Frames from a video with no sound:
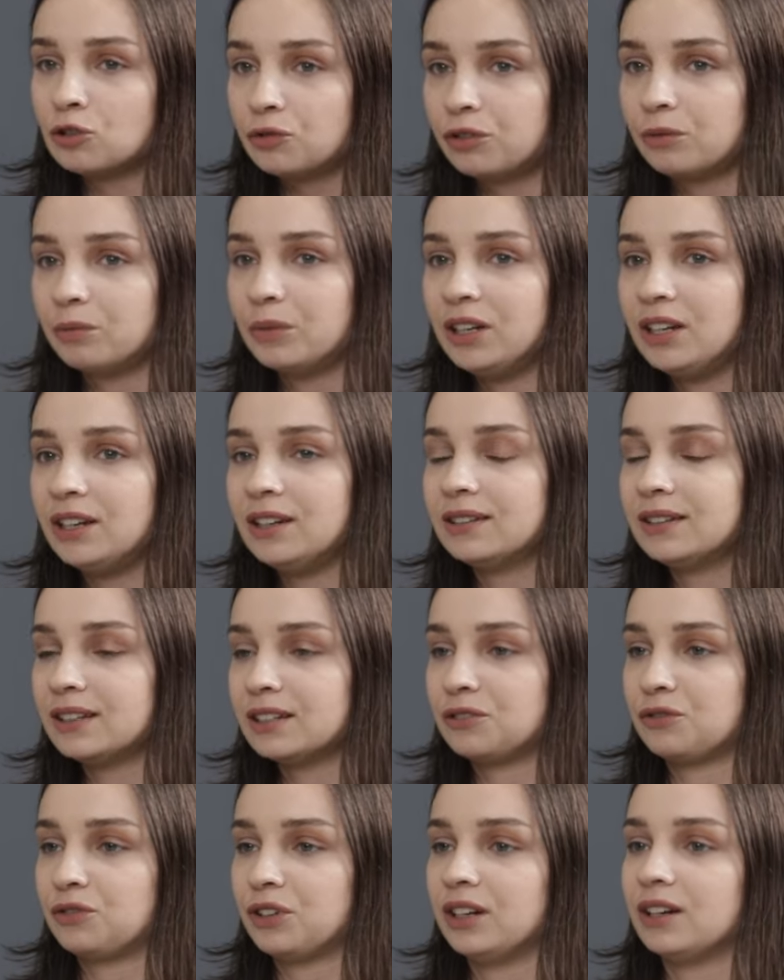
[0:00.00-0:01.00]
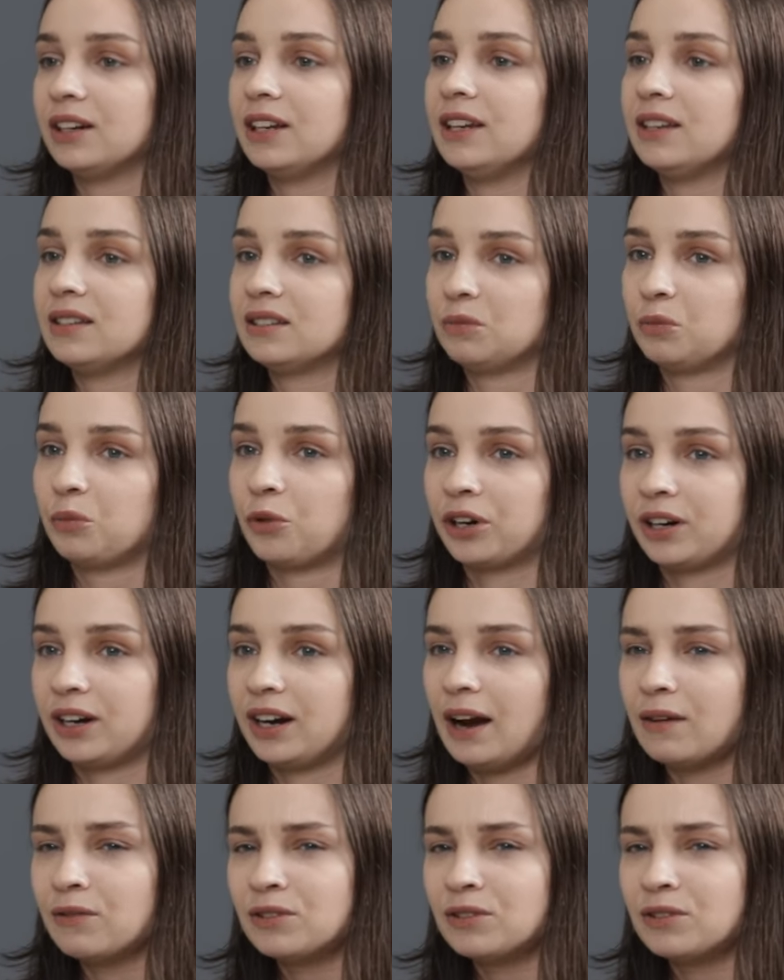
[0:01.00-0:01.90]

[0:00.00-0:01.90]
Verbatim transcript: So for me, this really is important.